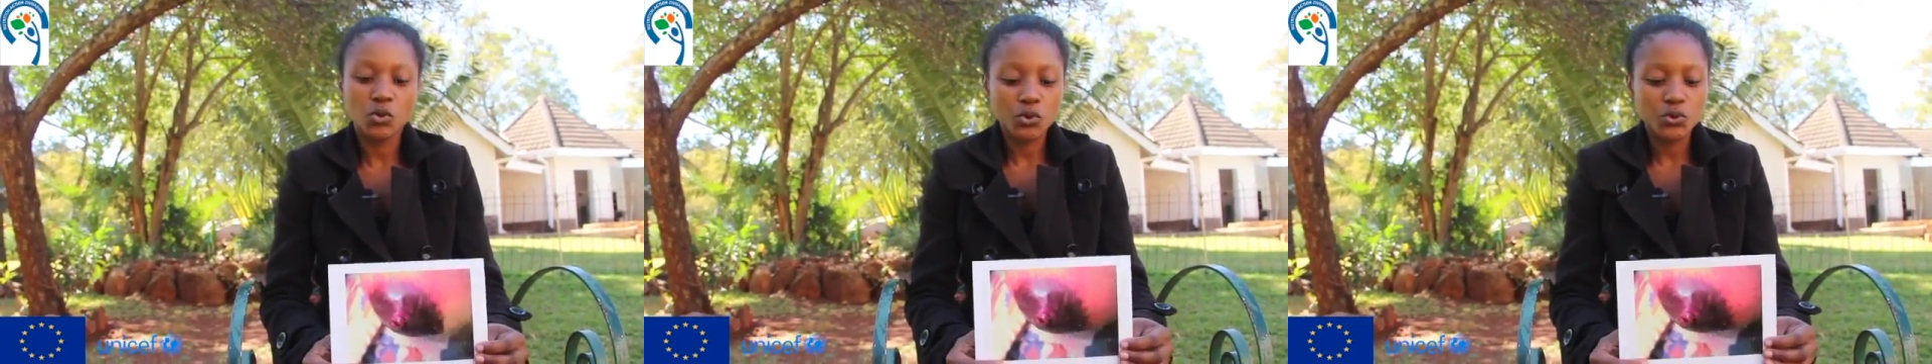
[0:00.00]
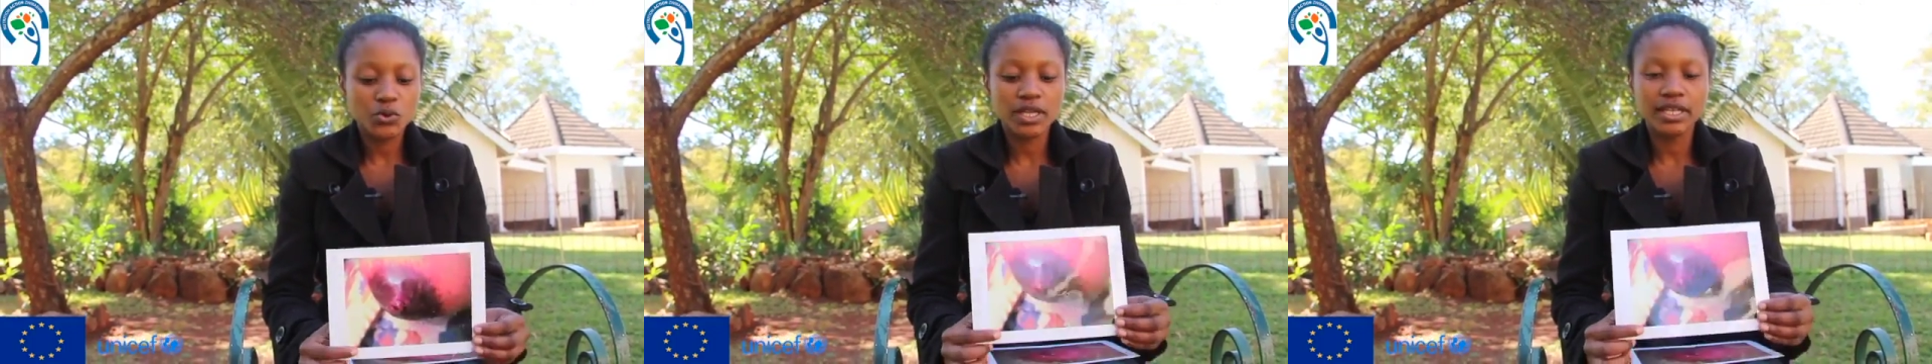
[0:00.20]

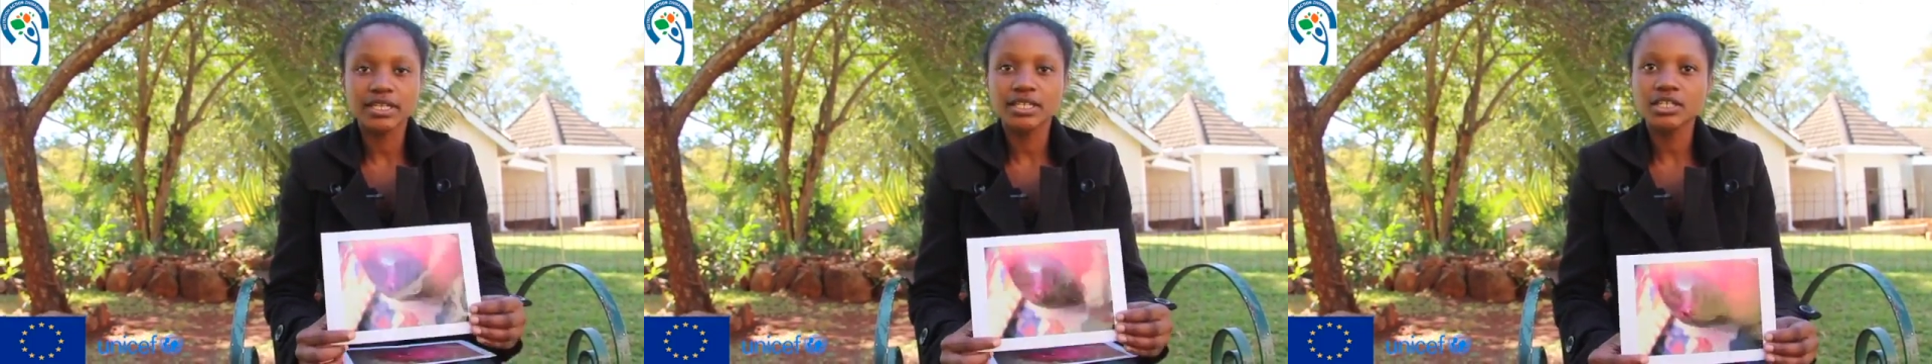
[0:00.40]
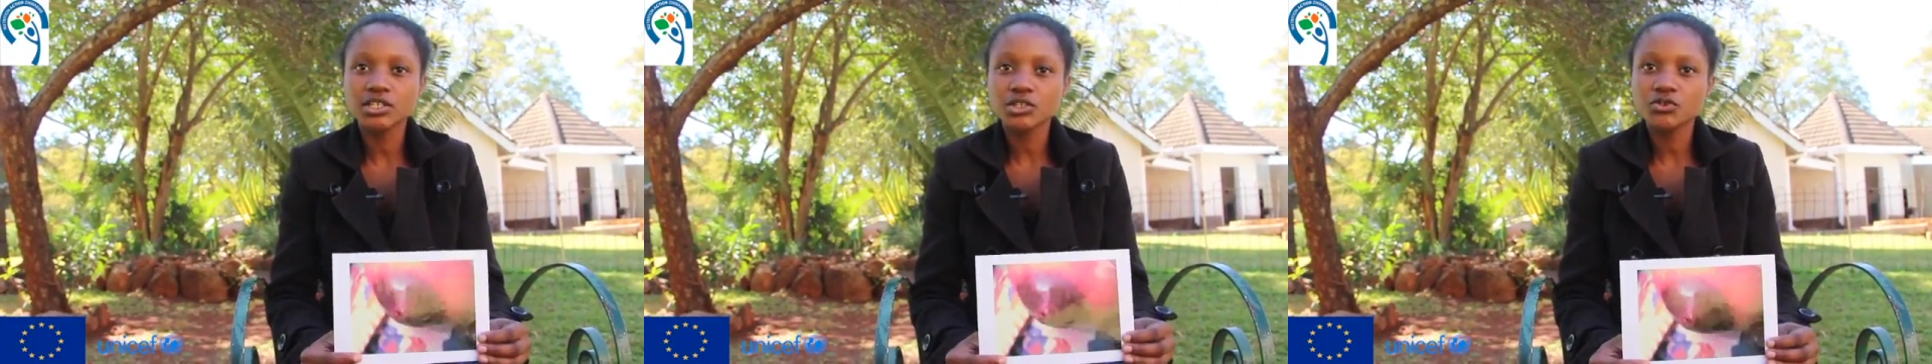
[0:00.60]
or you can
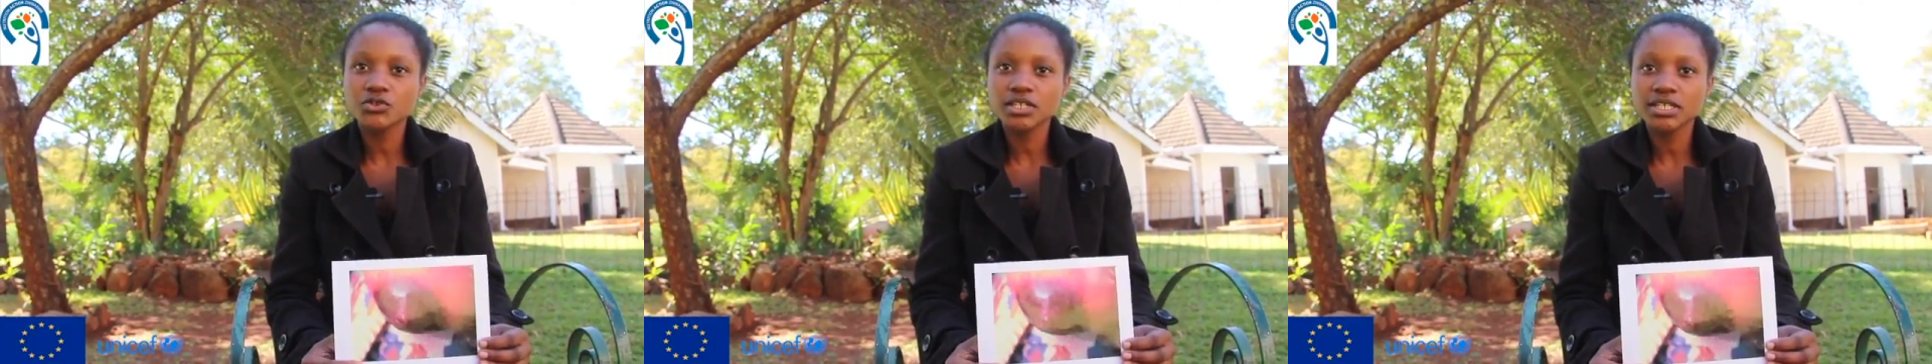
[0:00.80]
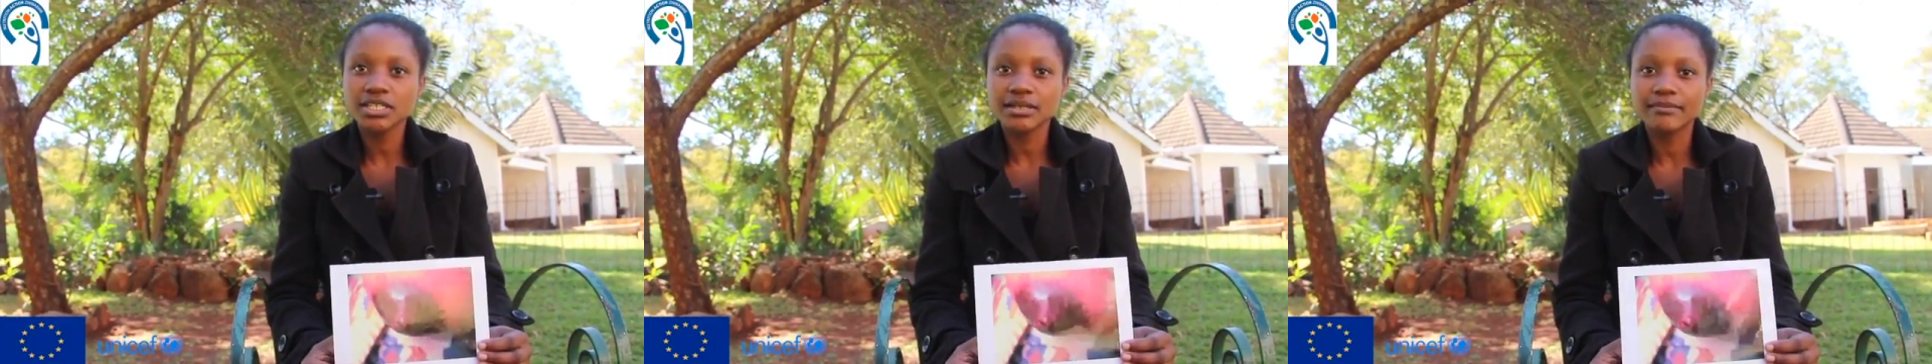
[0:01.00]

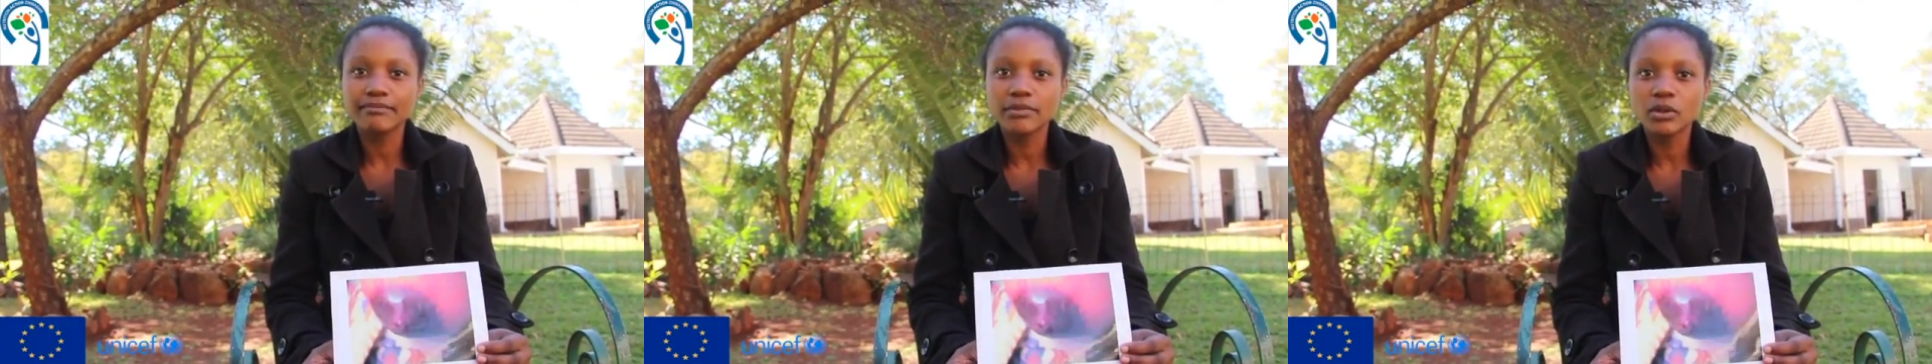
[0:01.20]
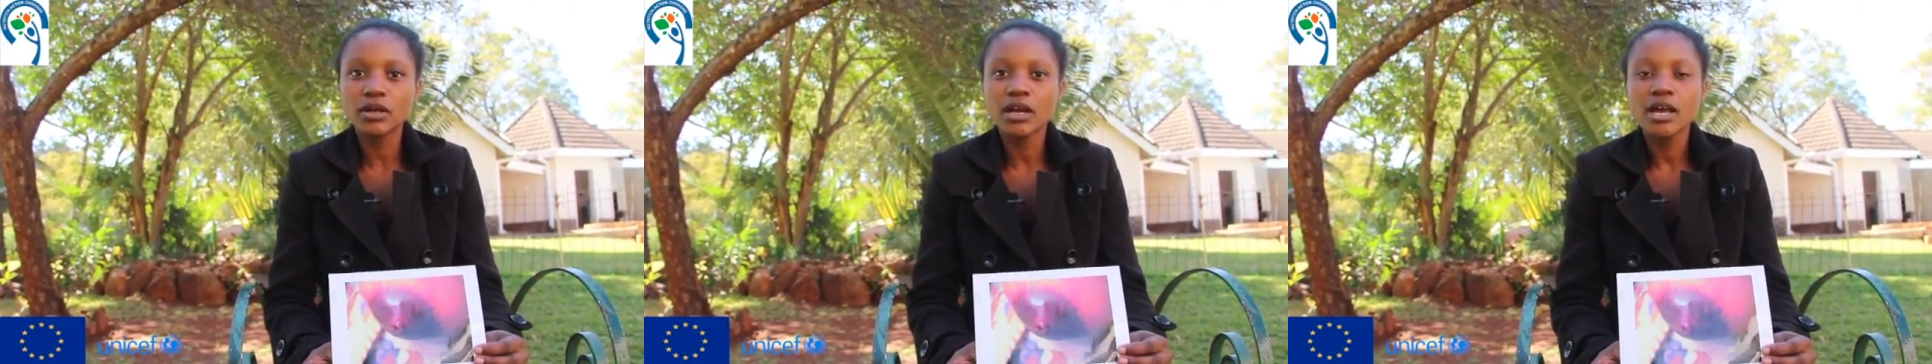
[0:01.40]
treat the
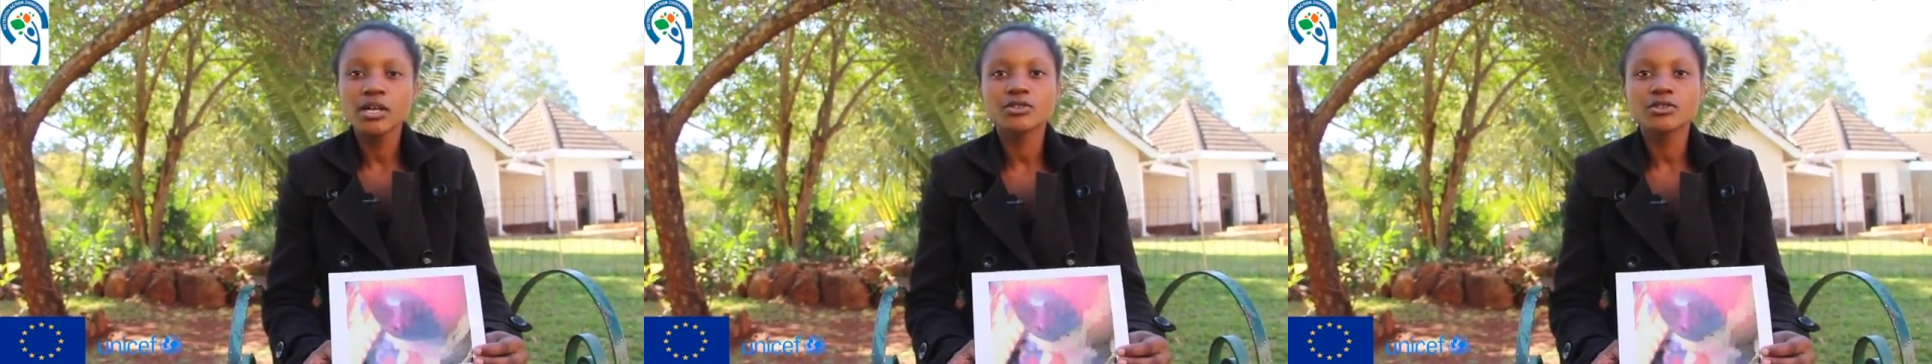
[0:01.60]
milk